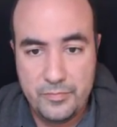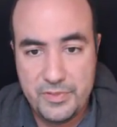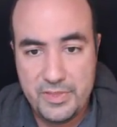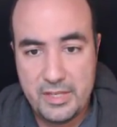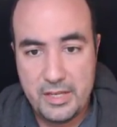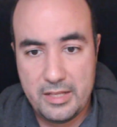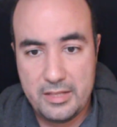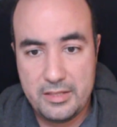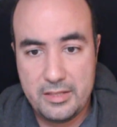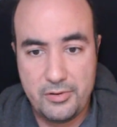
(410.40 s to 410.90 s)

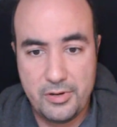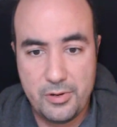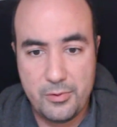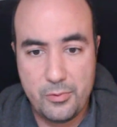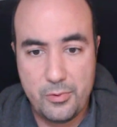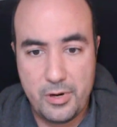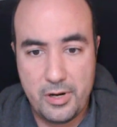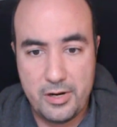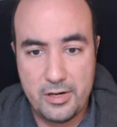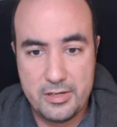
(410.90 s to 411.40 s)
That
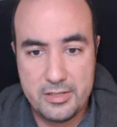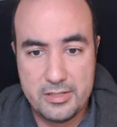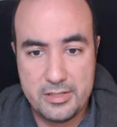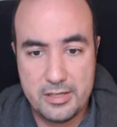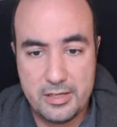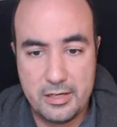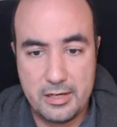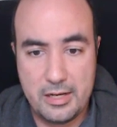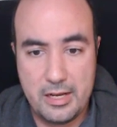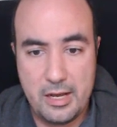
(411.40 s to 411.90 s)

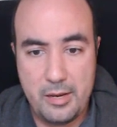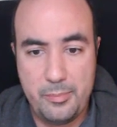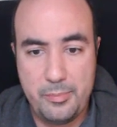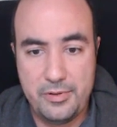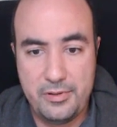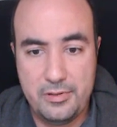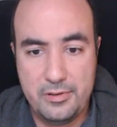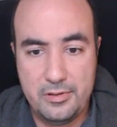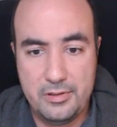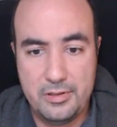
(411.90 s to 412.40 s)
requires a
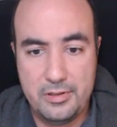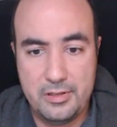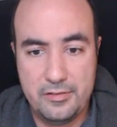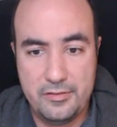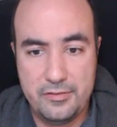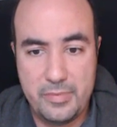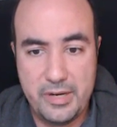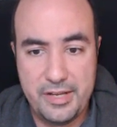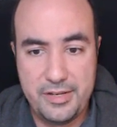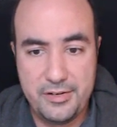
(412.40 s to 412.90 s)
couple
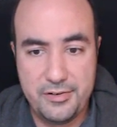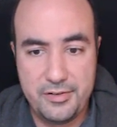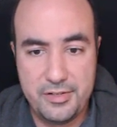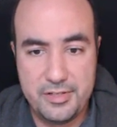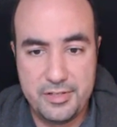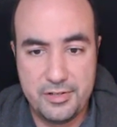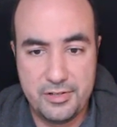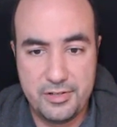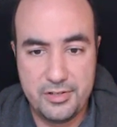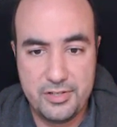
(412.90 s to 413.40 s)
of binary
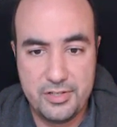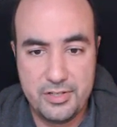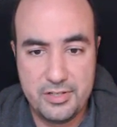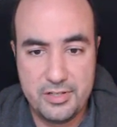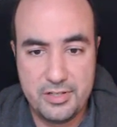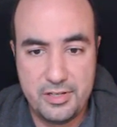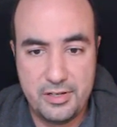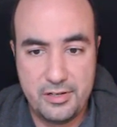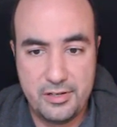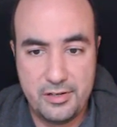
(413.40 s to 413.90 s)

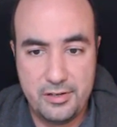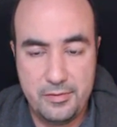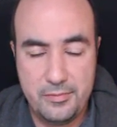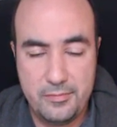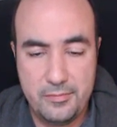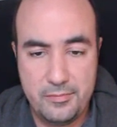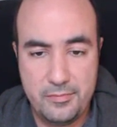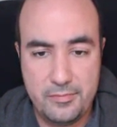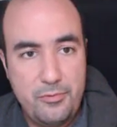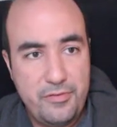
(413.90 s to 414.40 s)
searches here.
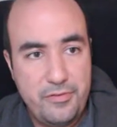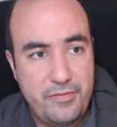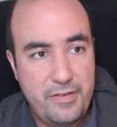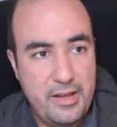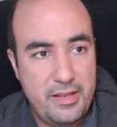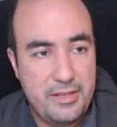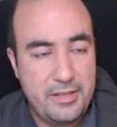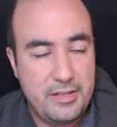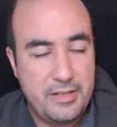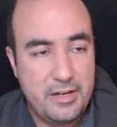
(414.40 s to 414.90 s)
We
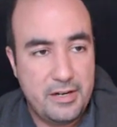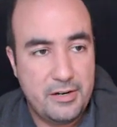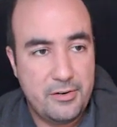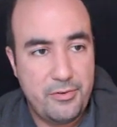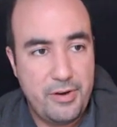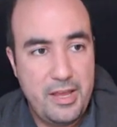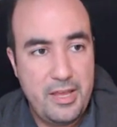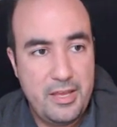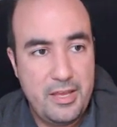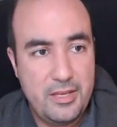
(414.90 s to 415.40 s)
find a
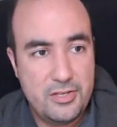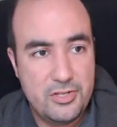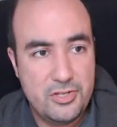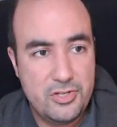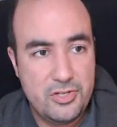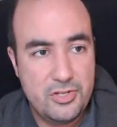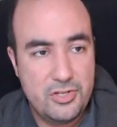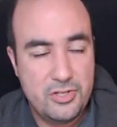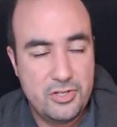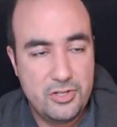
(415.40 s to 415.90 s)

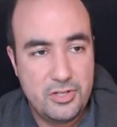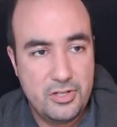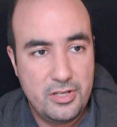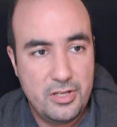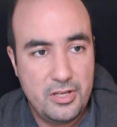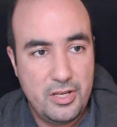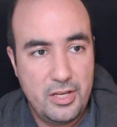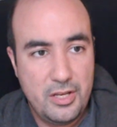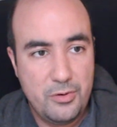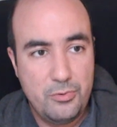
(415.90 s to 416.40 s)
range
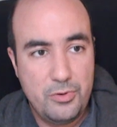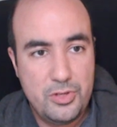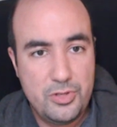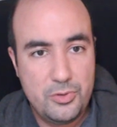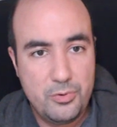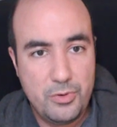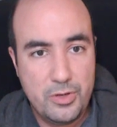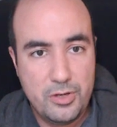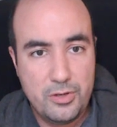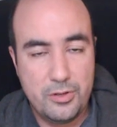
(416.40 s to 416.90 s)
in
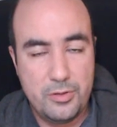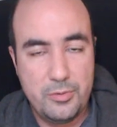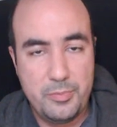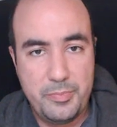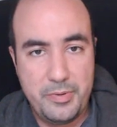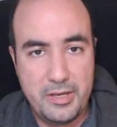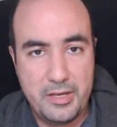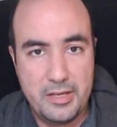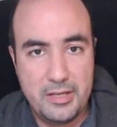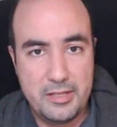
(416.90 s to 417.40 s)
which we could
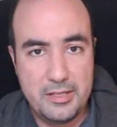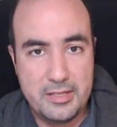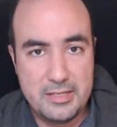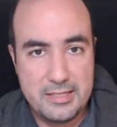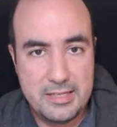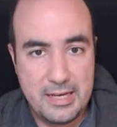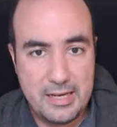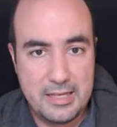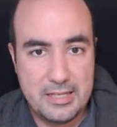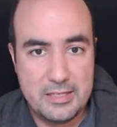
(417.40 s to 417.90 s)
pick the
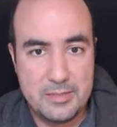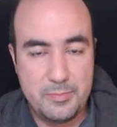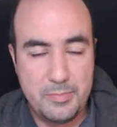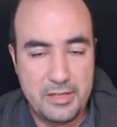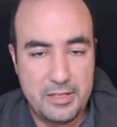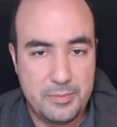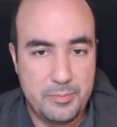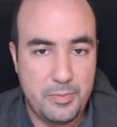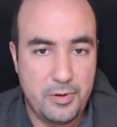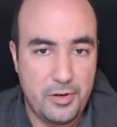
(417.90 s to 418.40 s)
second
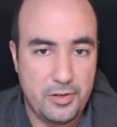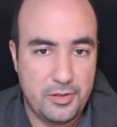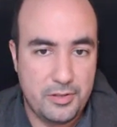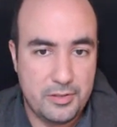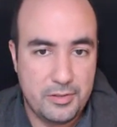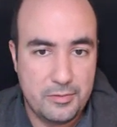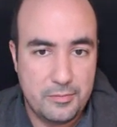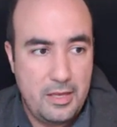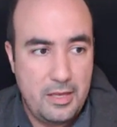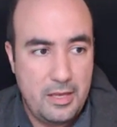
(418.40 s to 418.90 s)
split
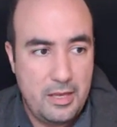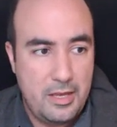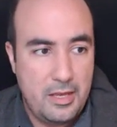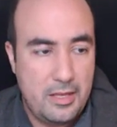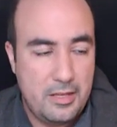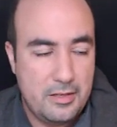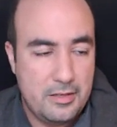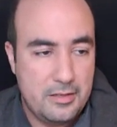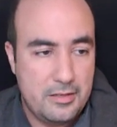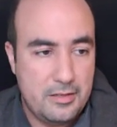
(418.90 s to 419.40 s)
point.
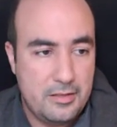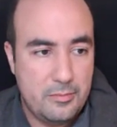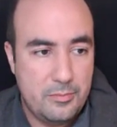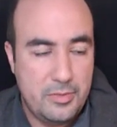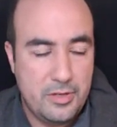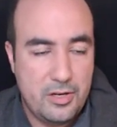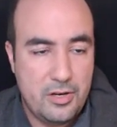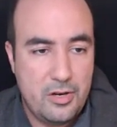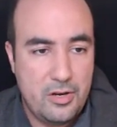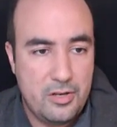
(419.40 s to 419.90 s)
And
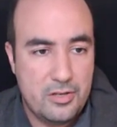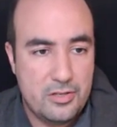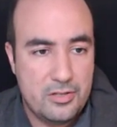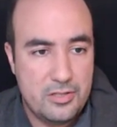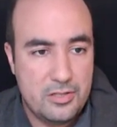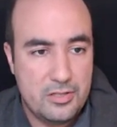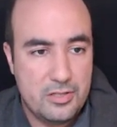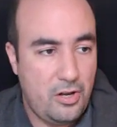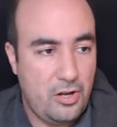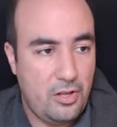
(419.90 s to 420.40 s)

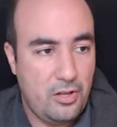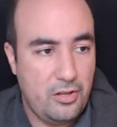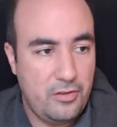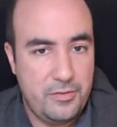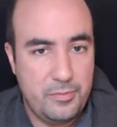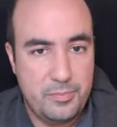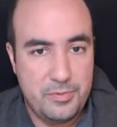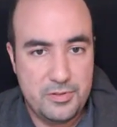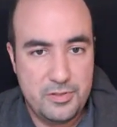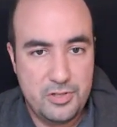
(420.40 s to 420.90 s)
because all of
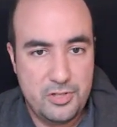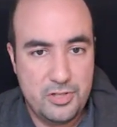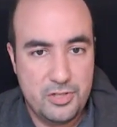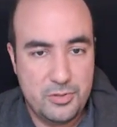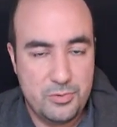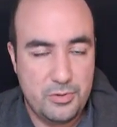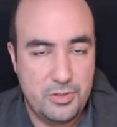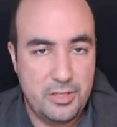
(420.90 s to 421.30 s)
the positions